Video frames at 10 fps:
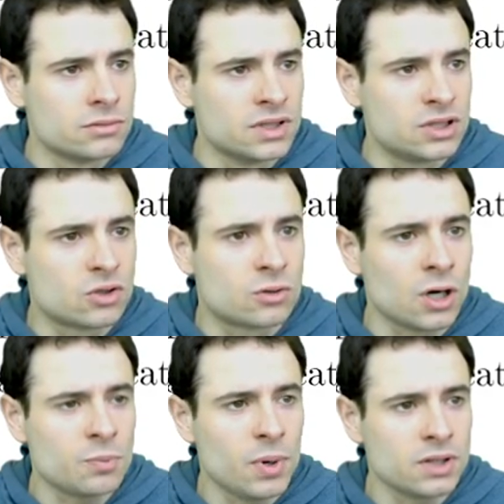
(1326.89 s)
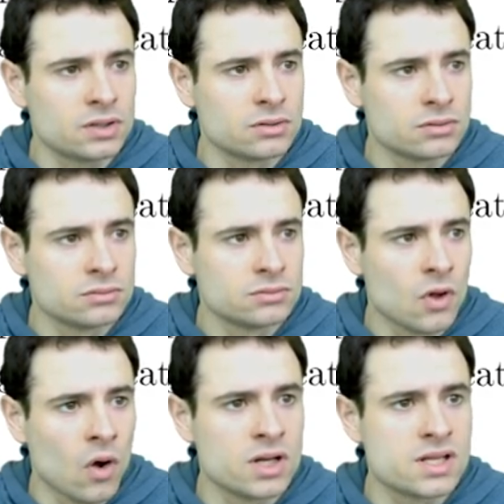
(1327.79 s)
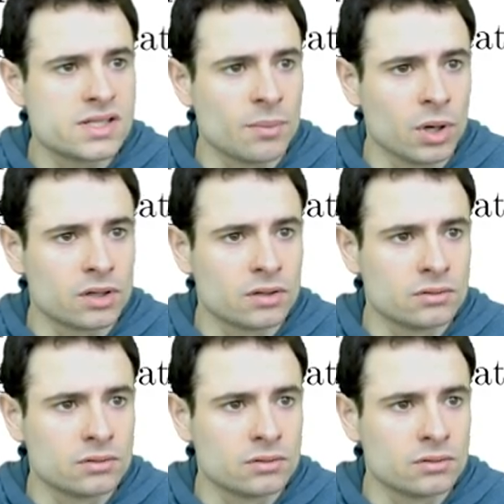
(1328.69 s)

Is it a crockpot or an instapot?